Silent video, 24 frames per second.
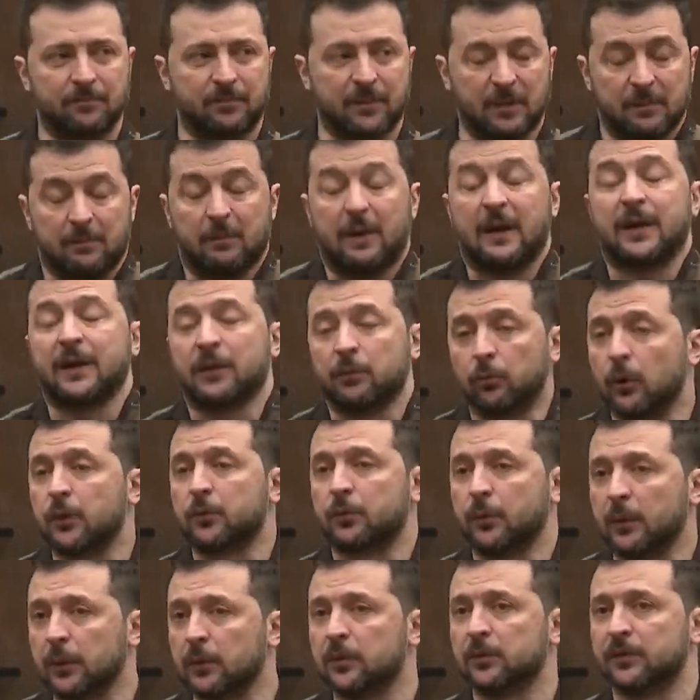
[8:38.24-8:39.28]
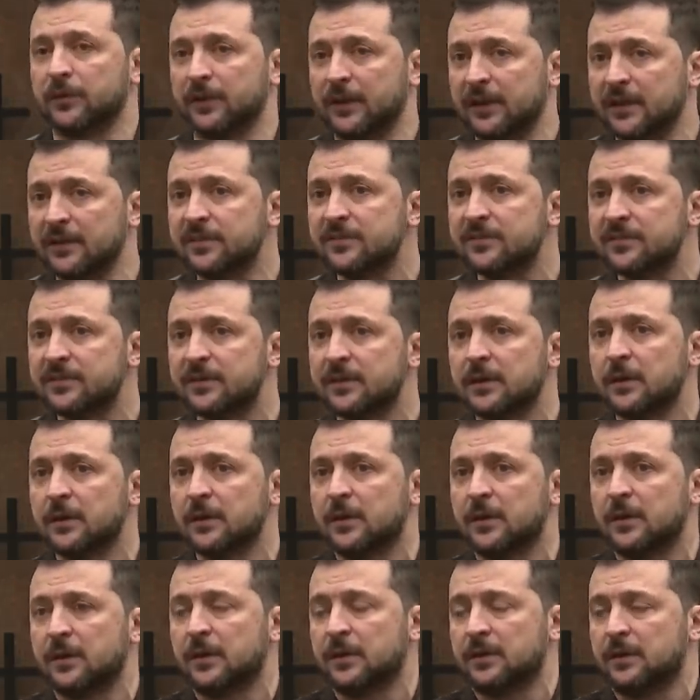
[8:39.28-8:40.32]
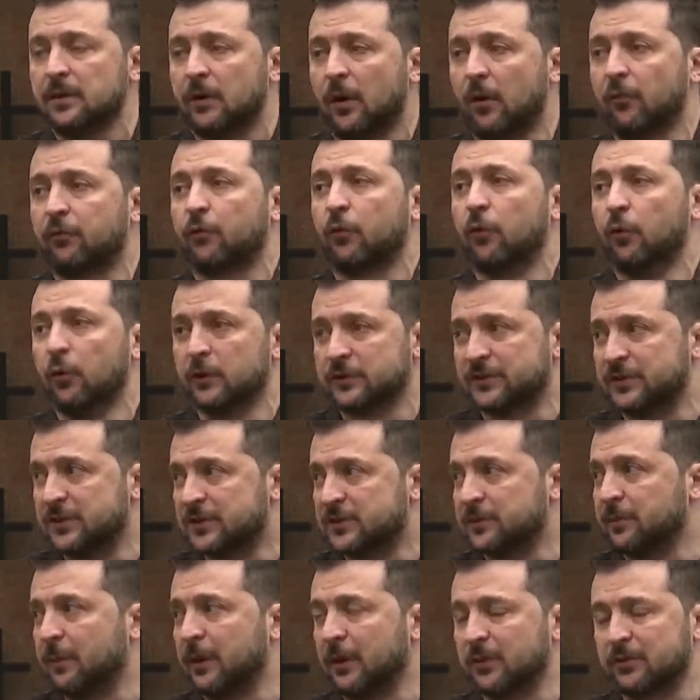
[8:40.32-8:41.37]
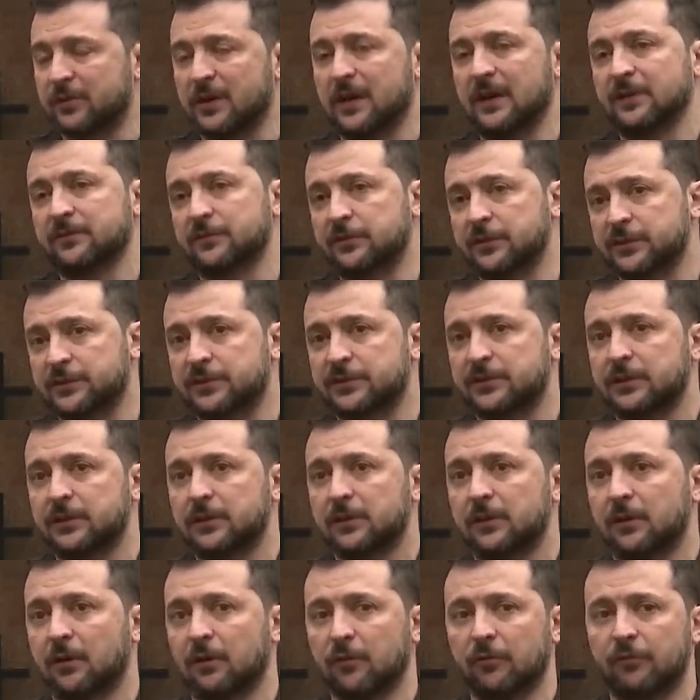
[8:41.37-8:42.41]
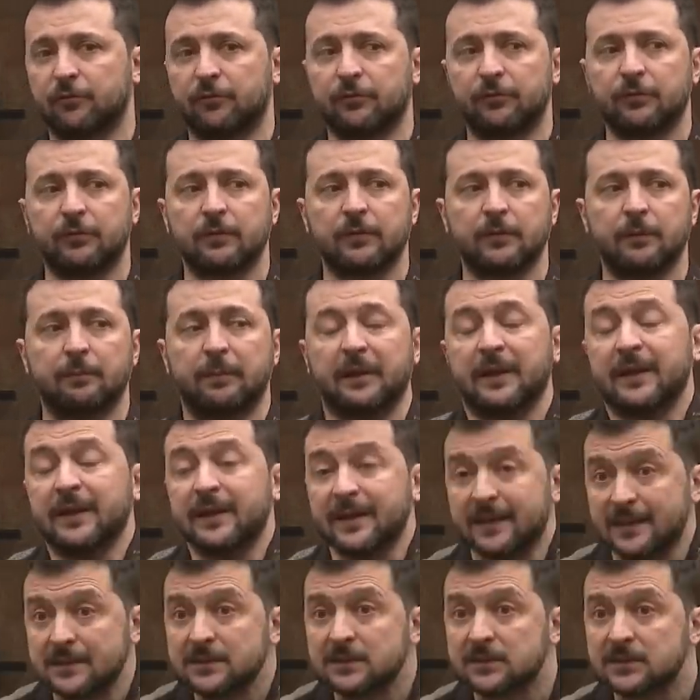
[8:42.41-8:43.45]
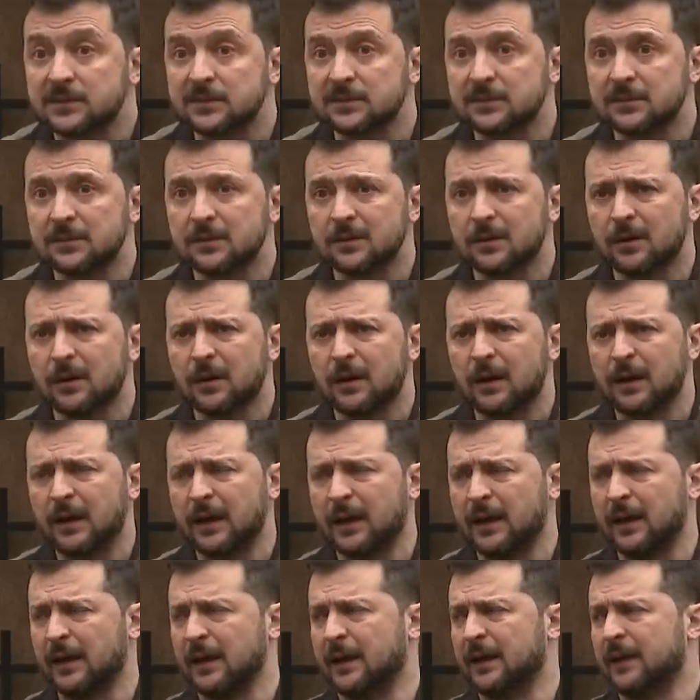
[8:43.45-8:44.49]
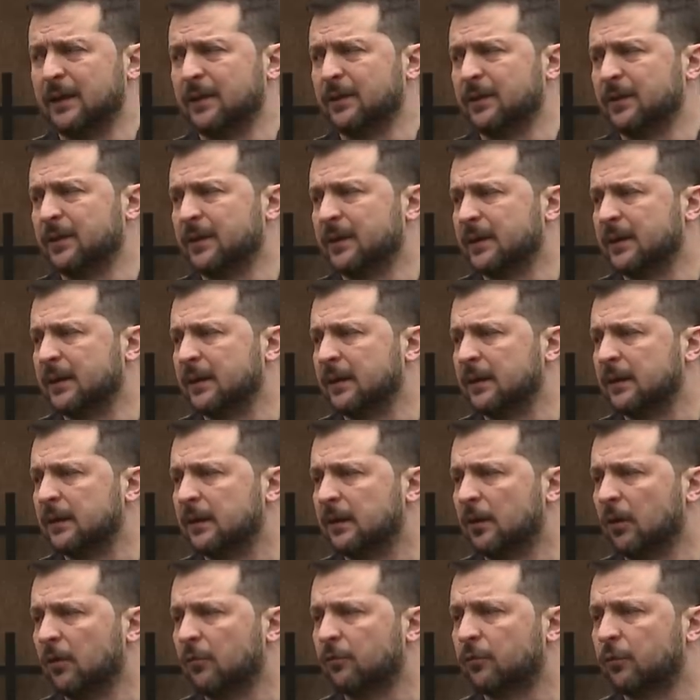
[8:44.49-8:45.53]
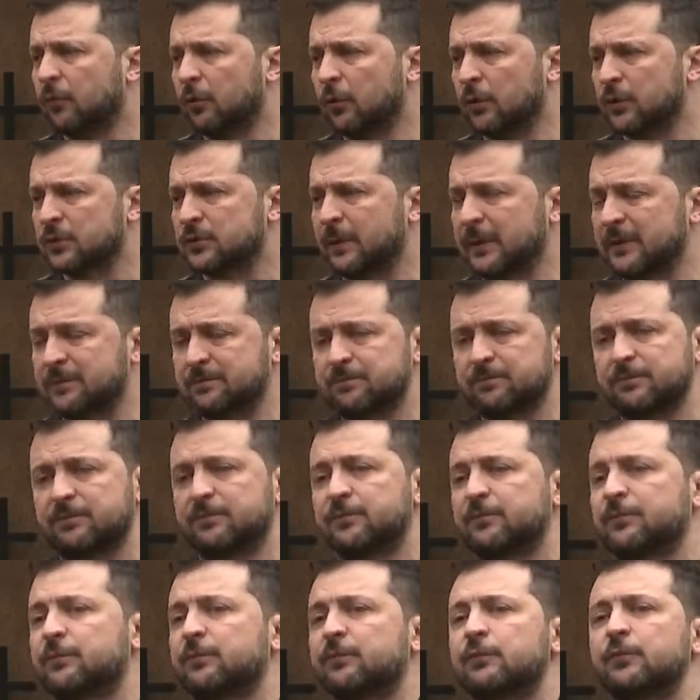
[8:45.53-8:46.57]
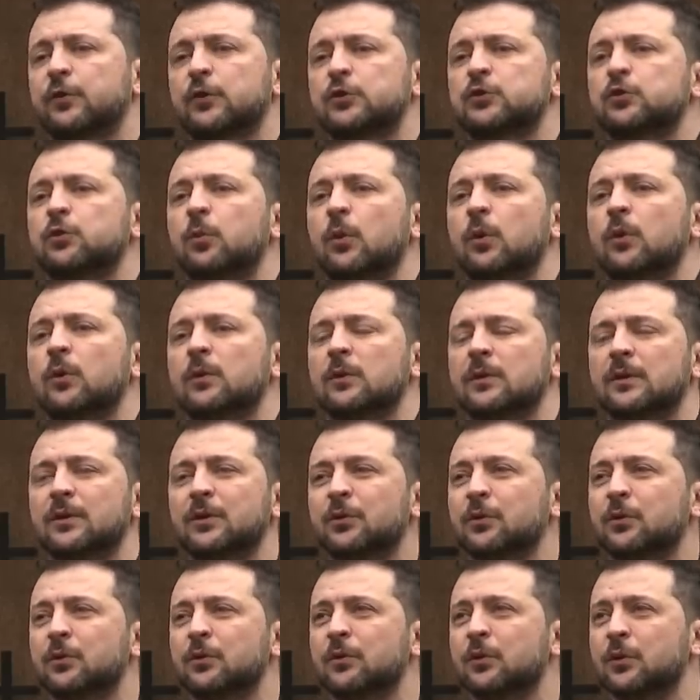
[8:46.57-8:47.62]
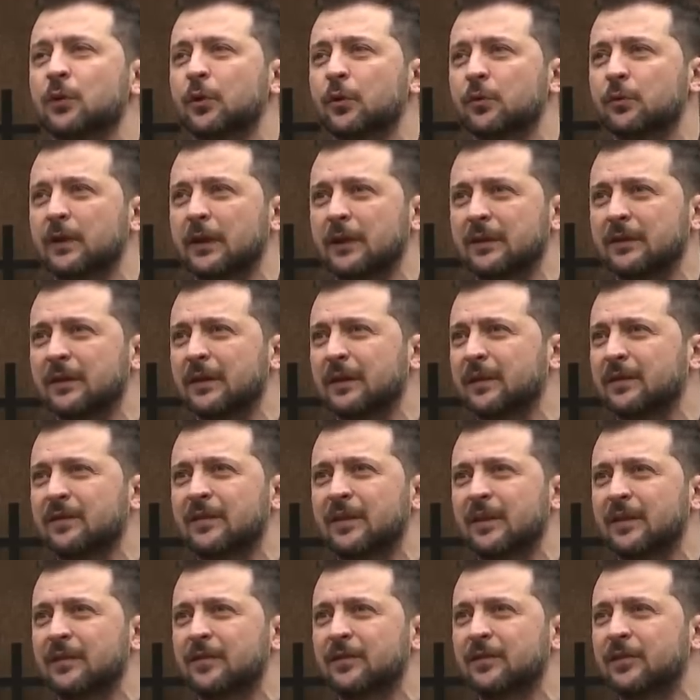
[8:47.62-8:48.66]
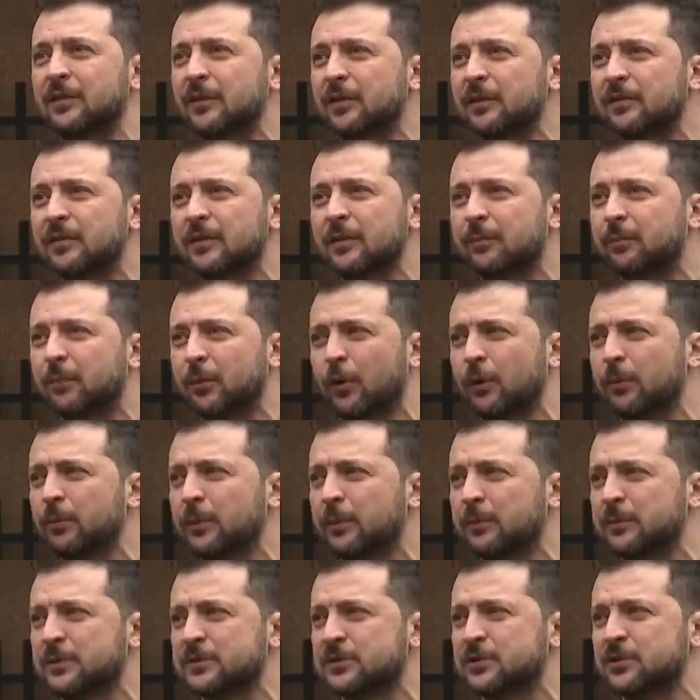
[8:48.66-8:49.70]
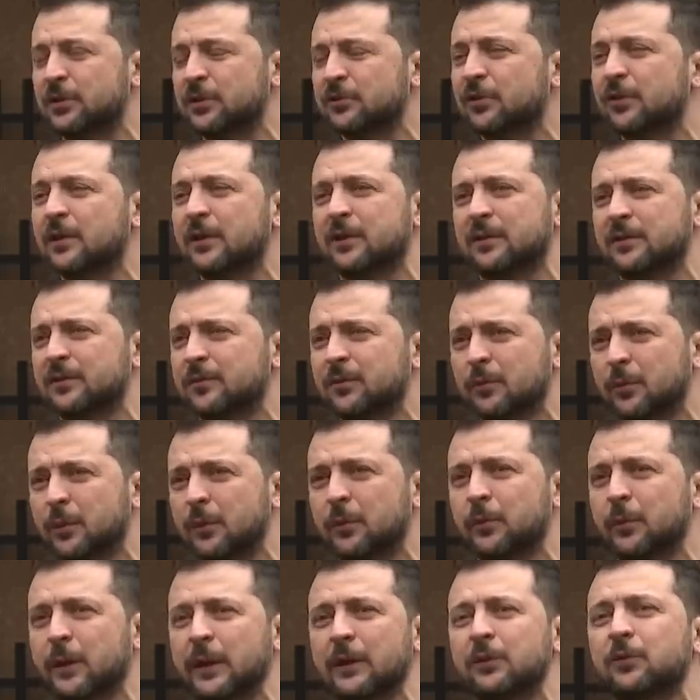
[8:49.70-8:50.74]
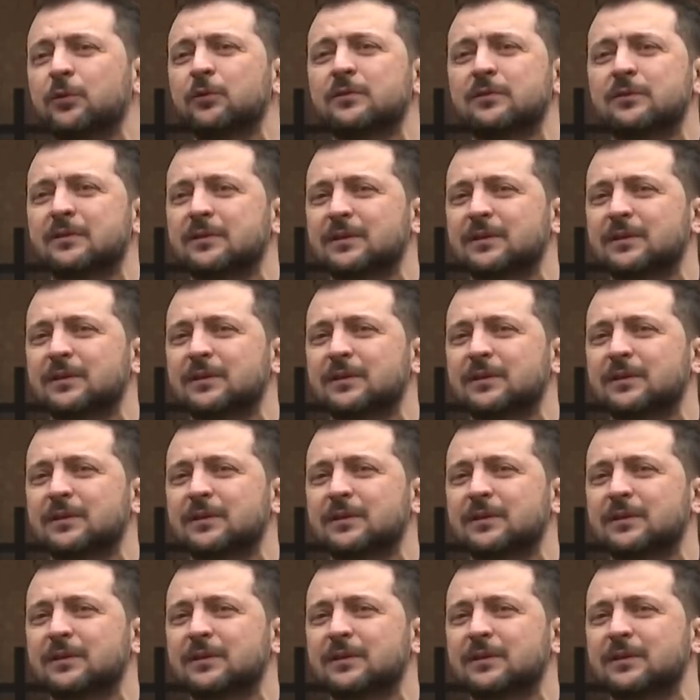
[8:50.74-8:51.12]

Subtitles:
the money what we'll need. Of course, it's about hundreds of billions, and of course. But first of all, you know that the problem is not only, we are not